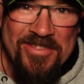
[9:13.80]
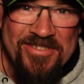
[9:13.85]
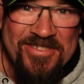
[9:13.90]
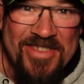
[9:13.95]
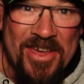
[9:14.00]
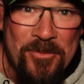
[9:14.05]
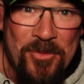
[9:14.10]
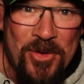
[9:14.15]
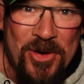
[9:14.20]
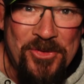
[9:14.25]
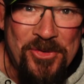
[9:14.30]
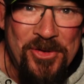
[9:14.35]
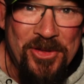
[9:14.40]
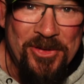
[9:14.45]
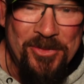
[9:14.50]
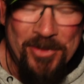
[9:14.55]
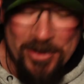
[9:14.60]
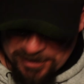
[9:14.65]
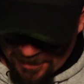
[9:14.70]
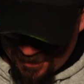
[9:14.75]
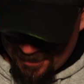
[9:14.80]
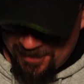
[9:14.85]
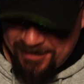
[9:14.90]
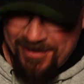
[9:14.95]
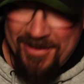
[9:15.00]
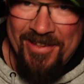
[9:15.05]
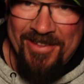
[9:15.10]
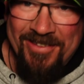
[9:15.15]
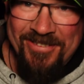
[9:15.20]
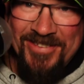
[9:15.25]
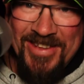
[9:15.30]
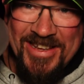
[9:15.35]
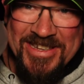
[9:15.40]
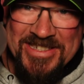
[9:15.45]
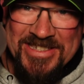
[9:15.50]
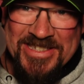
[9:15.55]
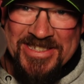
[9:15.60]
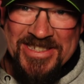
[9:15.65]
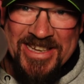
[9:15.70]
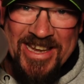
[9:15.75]
That worked really well.
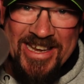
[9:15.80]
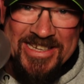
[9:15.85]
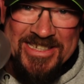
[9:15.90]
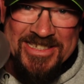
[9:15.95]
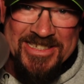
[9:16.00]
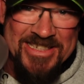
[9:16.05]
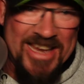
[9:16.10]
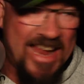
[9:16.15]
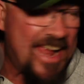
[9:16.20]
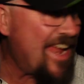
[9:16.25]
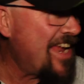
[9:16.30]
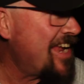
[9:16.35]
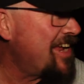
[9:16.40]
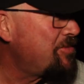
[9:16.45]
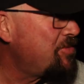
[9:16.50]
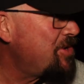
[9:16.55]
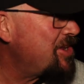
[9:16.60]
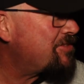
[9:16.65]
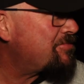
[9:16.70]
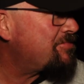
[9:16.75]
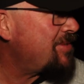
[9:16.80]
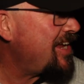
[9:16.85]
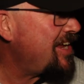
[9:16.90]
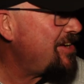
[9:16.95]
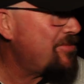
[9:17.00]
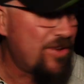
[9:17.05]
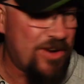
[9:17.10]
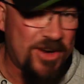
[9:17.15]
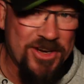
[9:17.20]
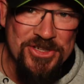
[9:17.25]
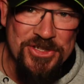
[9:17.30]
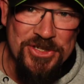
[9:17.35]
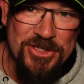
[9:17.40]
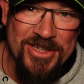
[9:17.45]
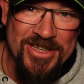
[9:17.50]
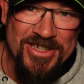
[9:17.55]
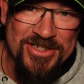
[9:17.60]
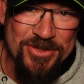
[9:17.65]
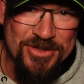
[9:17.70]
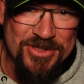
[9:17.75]
This is staying with me when I do
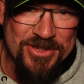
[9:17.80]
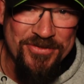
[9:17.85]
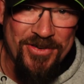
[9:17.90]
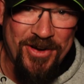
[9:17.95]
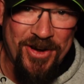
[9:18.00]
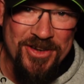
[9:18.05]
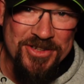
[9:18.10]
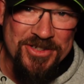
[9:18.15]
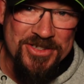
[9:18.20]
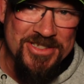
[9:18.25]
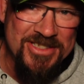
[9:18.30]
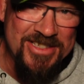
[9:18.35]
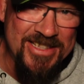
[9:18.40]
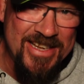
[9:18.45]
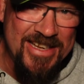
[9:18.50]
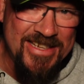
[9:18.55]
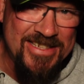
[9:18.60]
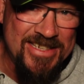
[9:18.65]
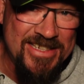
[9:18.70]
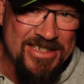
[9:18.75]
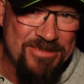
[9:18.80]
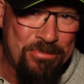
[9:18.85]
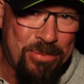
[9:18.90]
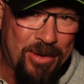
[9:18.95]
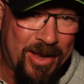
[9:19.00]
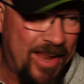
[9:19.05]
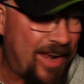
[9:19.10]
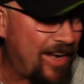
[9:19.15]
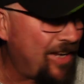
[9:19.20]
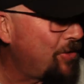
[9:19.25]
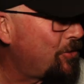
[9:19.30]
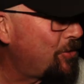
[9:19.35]
these sorts of photos, because this is bloody